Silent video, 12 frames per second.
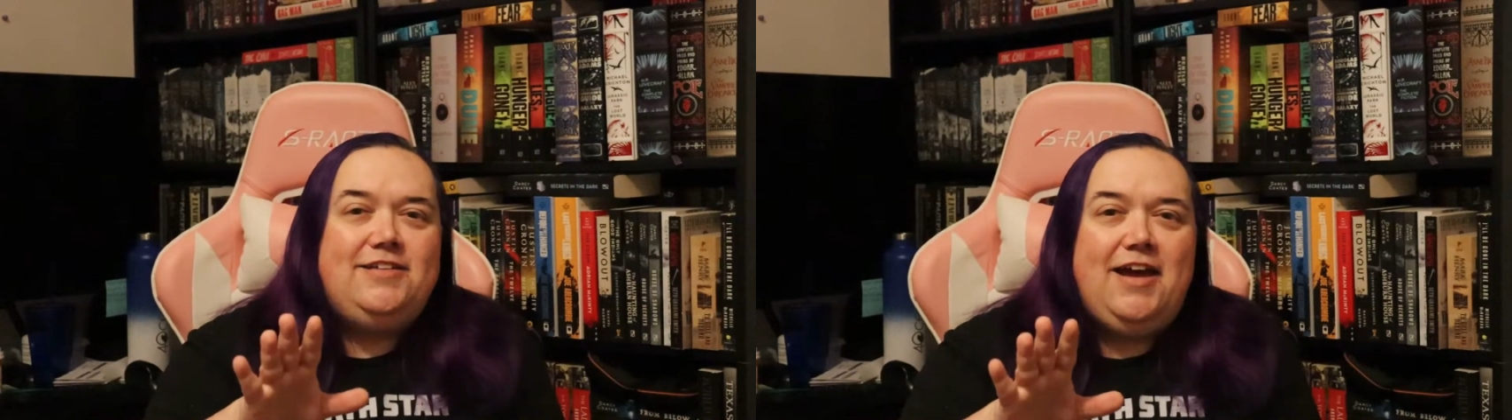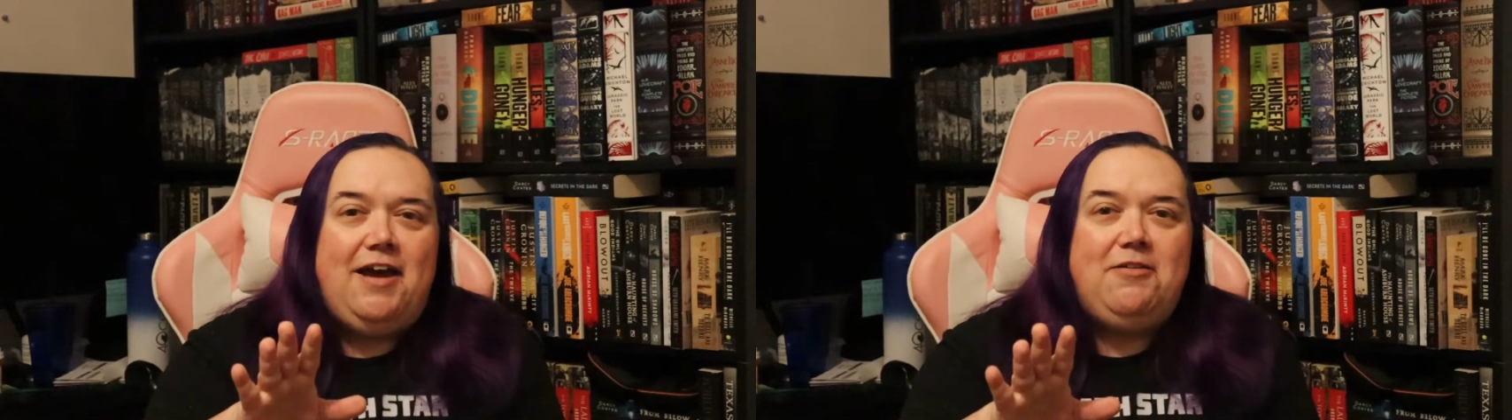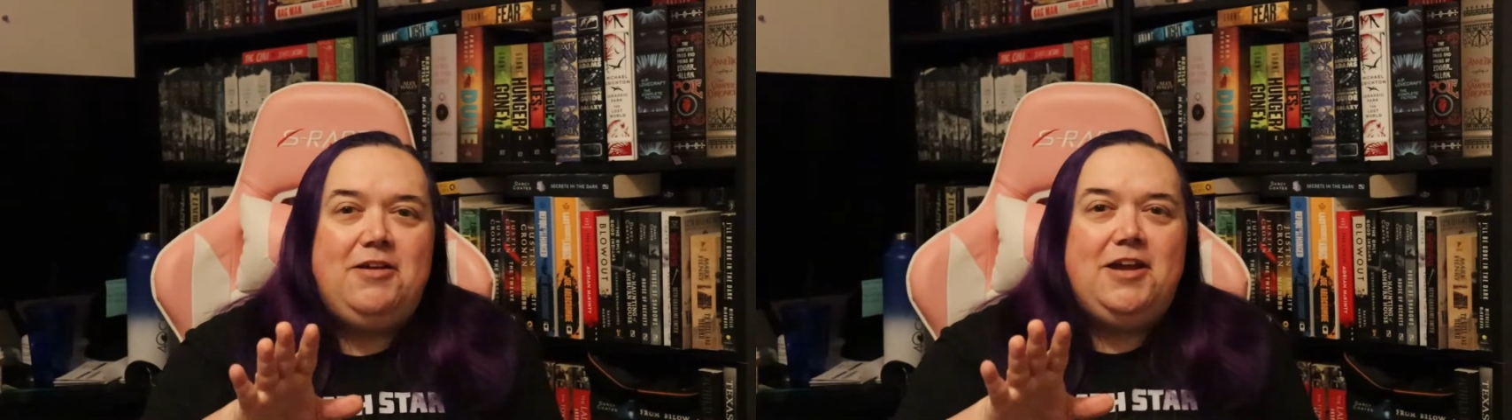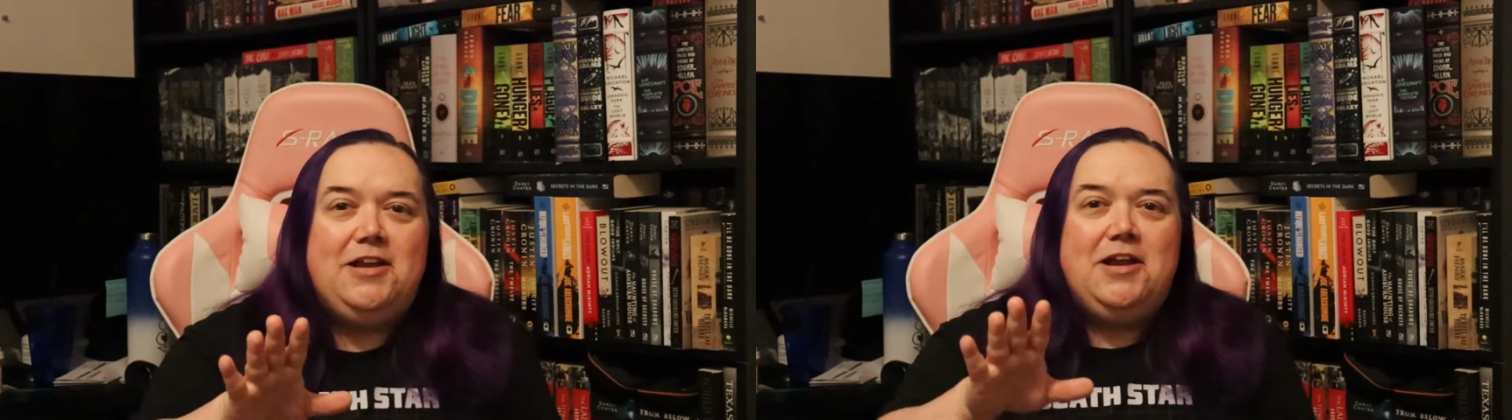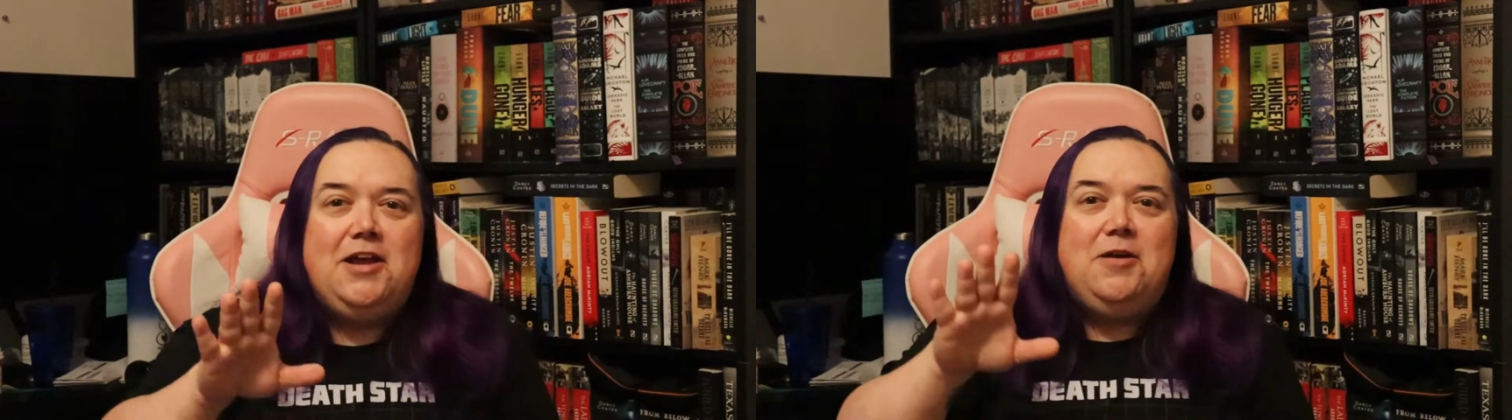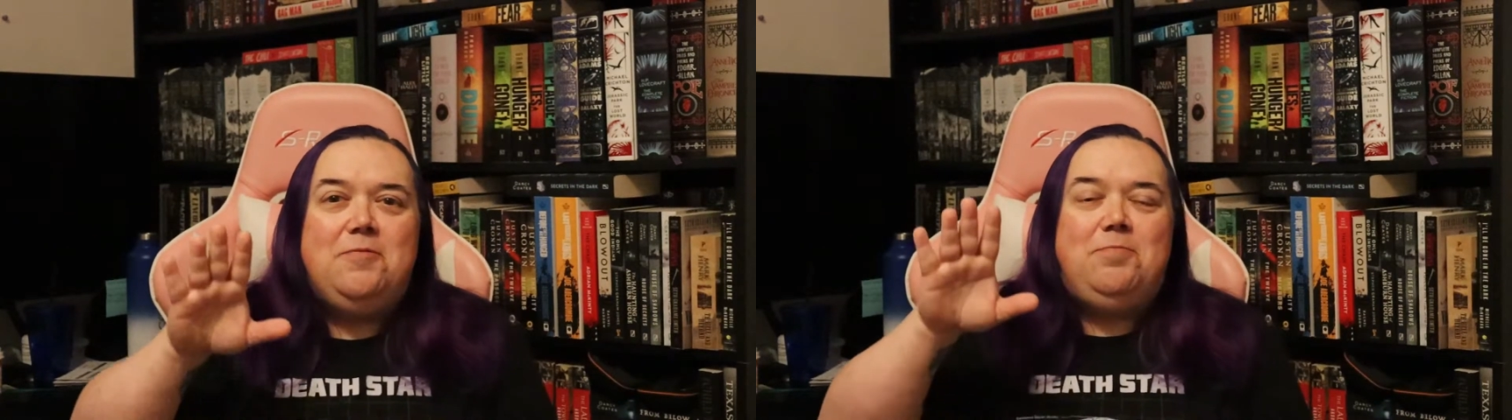doubt it,
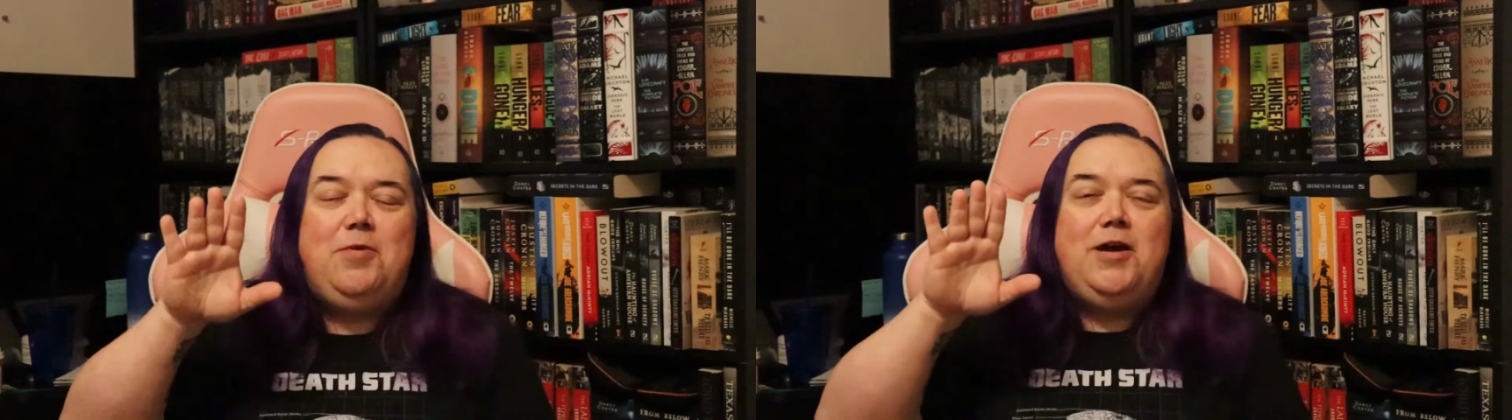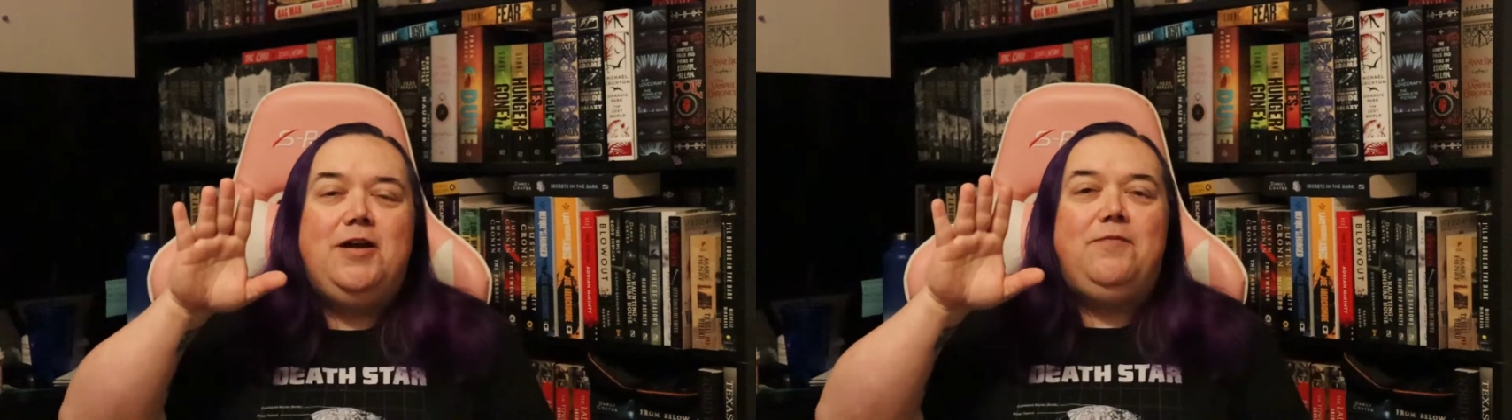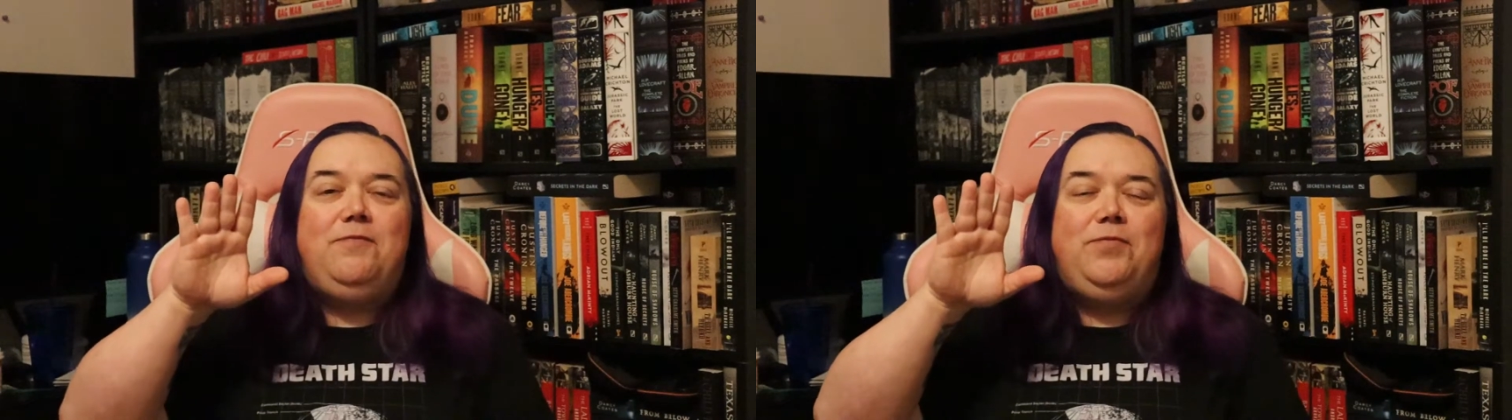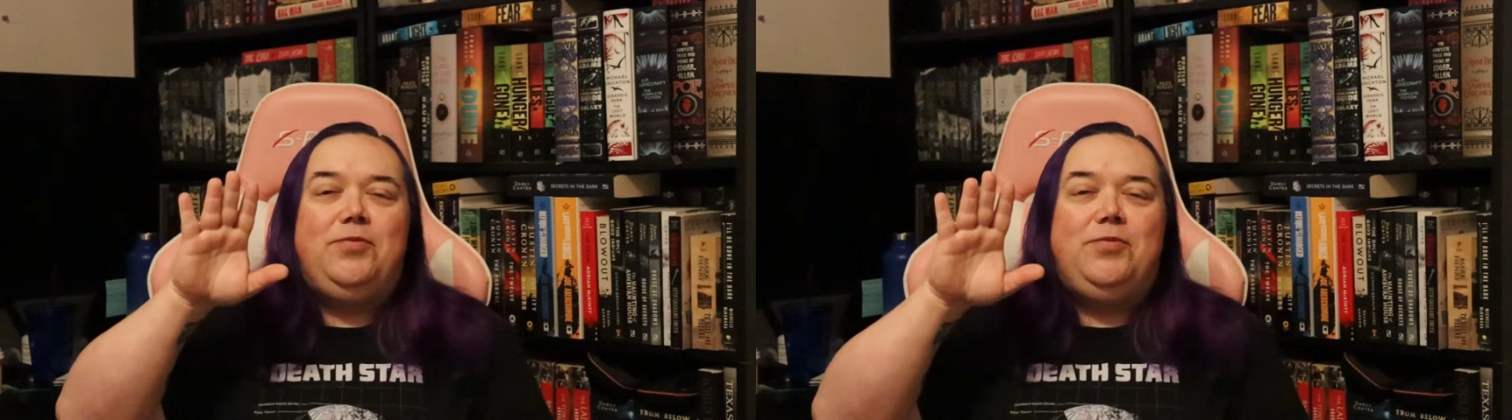but